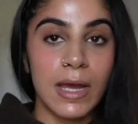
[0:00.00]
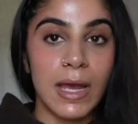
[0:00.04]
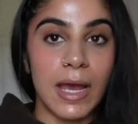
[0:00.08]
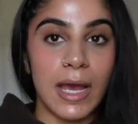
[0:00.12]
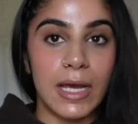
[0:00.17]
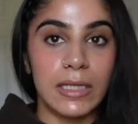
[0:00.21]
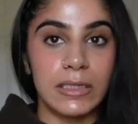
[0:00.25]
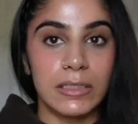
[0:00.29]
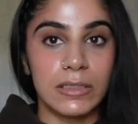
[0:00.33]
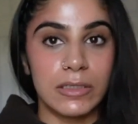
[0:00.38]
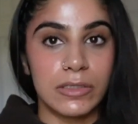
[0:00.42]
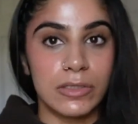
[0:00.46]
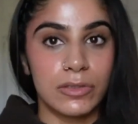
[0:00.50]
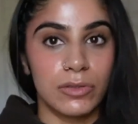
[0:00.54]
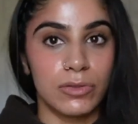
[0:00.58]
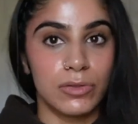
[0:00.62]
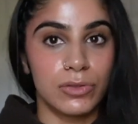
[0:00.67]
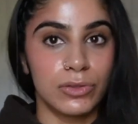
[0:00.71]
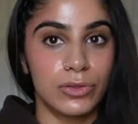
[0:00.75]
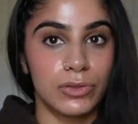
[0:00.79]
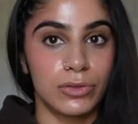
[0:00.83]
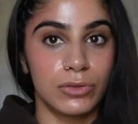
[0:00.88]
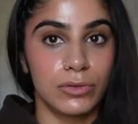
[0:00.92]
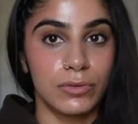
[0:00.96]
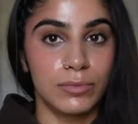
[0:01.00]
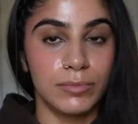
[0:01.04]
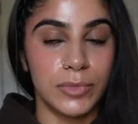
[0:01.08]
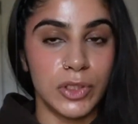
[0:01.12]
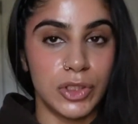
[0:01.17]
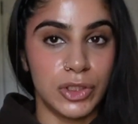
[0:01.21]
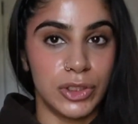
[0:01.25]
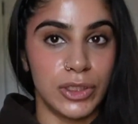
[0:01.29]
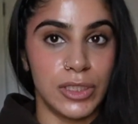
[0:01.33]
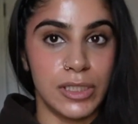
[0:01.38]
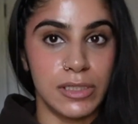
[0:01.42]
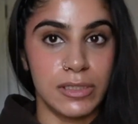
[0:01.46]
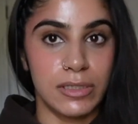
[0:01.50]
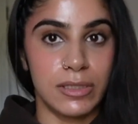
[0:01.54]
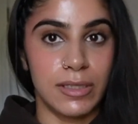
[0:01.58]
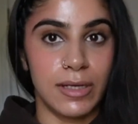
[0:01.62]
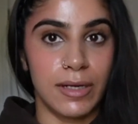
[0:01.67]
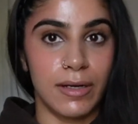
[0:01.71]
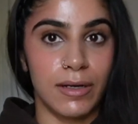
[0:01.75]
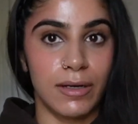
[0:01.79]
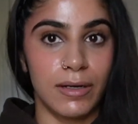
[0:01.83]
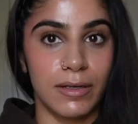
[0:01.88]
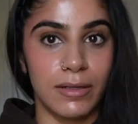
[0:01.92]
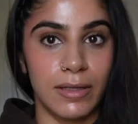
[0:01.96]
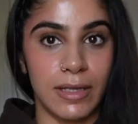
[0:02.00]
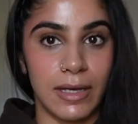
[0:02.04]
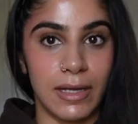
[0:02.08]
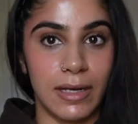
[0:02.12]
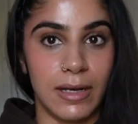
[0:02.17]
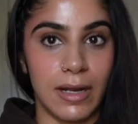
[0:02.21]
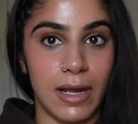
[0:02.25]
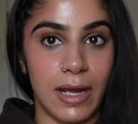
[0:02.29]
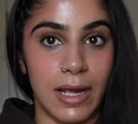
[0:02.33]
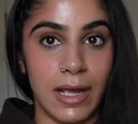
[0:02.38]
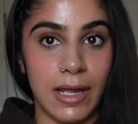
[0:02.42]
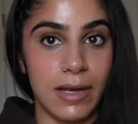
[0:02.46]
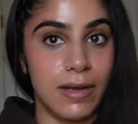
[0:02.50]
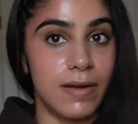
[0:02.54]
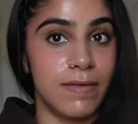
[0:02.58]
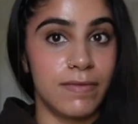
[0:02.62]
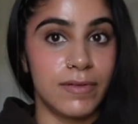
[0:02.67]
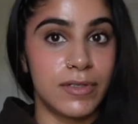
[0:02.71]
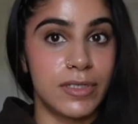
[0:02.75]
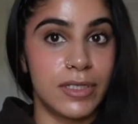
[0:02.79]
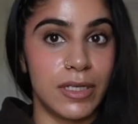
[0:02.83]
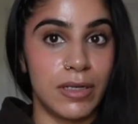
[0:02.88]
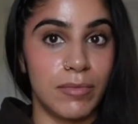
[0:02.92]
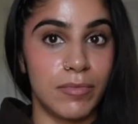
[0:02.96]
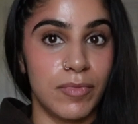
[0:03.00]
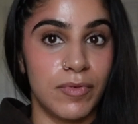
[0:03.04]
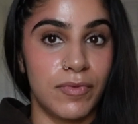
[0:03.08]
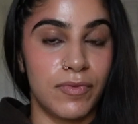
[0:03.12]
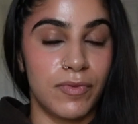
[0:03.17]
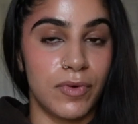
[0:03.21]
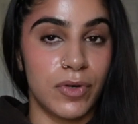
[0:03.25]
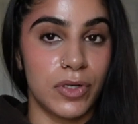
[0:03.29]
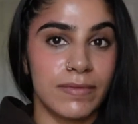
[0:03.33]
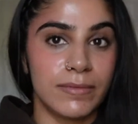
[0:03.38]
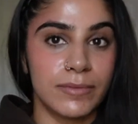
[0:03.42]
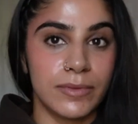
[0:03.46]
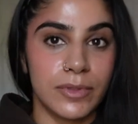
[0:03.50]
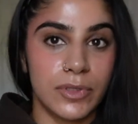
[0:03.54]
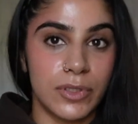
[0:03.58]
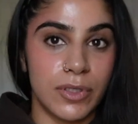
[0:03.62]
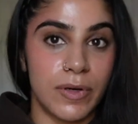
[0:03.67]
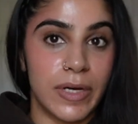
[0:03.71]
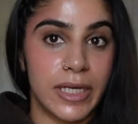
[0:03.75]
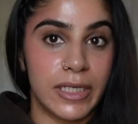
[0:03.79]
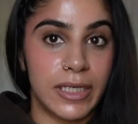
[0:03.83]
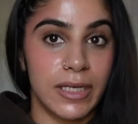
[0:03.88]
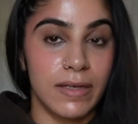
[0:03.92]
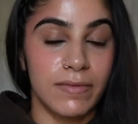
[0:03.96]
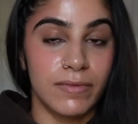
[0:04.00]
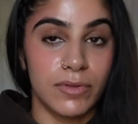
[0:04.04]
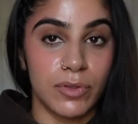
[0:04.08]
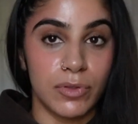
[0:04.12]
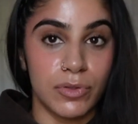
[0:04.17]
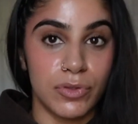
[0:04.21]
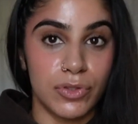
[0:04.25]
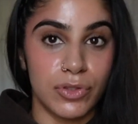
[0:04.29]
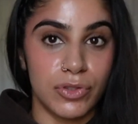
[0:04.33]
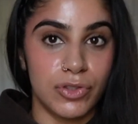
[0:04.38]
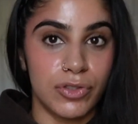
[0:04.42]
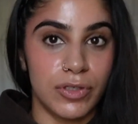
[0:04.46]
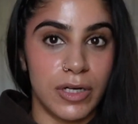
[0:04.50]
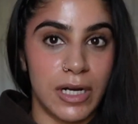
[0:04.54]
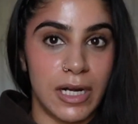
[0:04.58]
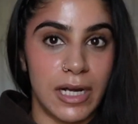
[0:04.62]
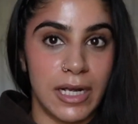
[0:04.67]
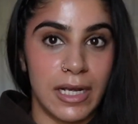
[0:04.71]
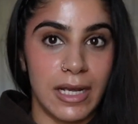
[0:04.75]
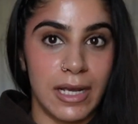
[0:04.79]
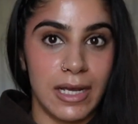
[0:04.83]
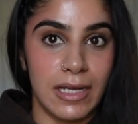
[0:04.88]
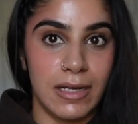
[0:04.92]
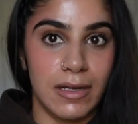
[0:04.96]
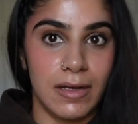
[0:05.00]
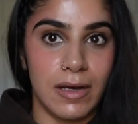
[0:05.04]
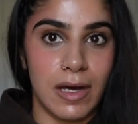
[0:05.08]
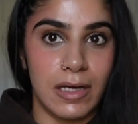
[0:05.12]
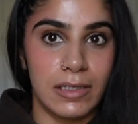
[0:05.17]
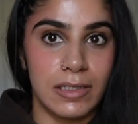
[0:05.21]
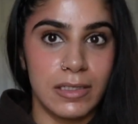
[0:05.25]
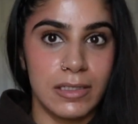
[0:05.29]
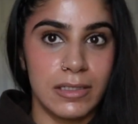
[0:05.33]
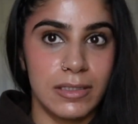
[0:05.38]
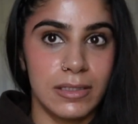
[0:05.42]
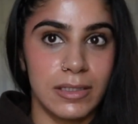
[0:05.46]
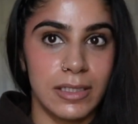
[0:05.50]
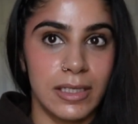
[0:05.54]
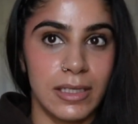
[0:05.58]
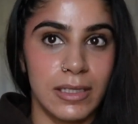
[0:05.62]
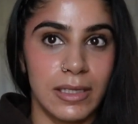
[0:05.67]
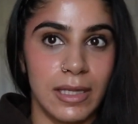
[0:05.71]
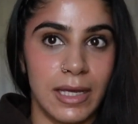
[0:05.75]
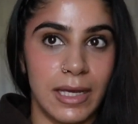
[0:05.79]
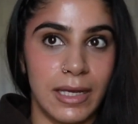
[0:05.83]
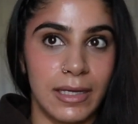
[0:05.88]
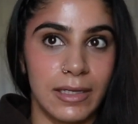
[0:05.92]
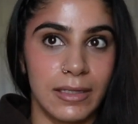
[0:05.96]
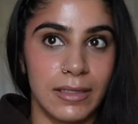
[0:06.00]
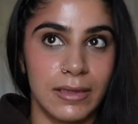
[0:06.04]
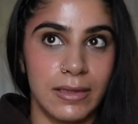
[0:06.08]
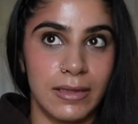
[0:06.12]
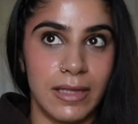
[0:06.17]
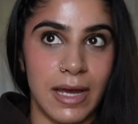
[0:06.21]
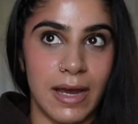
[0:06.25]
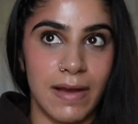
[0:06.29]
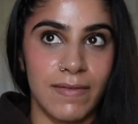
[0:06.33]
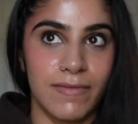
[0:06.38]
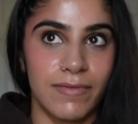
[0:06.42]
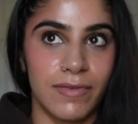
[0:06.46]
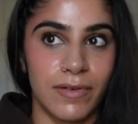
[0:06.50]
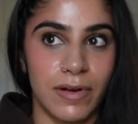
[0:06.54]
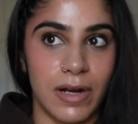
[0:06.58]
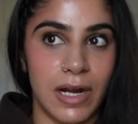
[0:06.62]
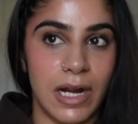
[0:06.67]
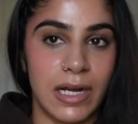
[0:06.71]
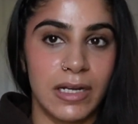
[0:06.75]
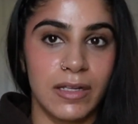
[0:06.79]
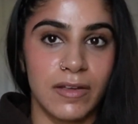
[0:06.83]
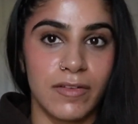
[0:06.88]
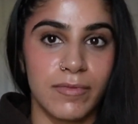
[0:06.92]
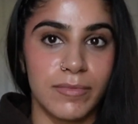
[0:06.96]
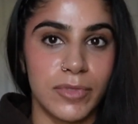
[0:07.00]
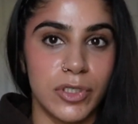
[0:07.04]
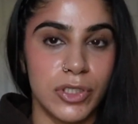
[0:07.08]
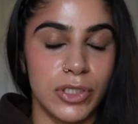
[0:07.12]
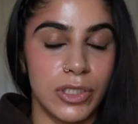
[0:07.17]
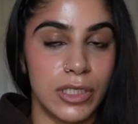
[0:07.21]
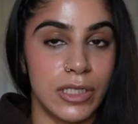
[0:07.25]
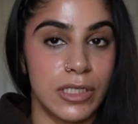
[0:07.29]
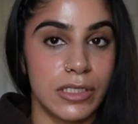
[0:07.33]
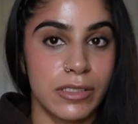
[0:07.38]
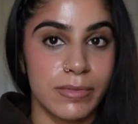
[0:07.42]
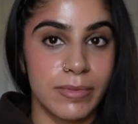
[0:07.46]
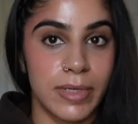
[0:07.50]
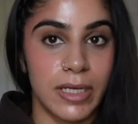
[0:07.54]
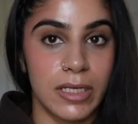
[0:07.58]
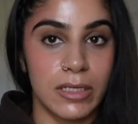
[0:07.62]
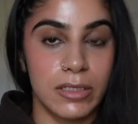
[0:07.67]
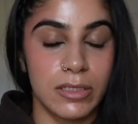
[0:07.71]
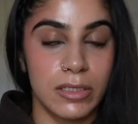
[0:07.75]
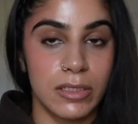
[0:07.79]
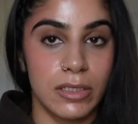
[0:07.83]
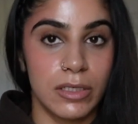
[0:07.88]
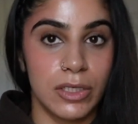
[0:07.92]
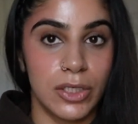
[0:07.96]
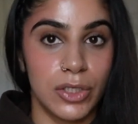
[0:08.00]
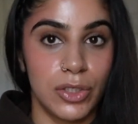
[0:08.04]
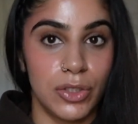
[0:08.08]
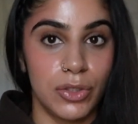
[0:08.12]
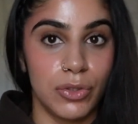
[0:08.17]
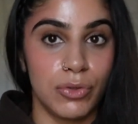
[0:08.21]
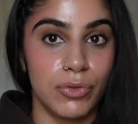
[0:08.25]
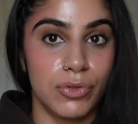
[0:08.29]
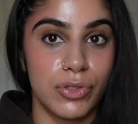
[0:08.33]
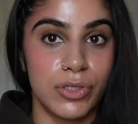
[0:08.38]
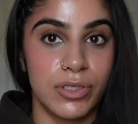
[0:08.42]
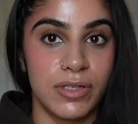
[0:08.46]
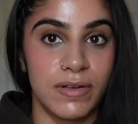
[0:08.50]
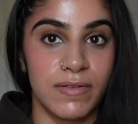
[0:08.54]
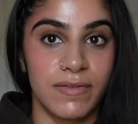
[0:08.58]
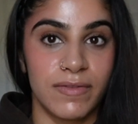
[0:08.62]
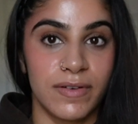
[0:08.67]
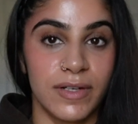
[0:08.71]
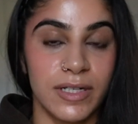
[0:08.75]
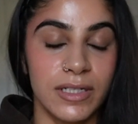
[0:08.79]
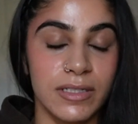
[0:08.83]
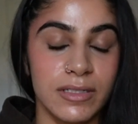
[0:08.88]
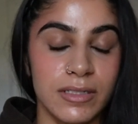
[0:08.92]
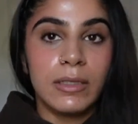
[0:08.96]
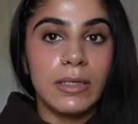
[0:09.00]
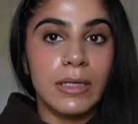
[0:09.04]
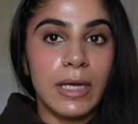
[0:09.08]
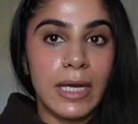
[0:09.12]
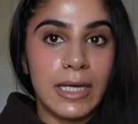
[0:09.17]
And there's also machines there that I had never seen before, so I gave those a try, and honestly, like, that variety of machines makes a huge difference.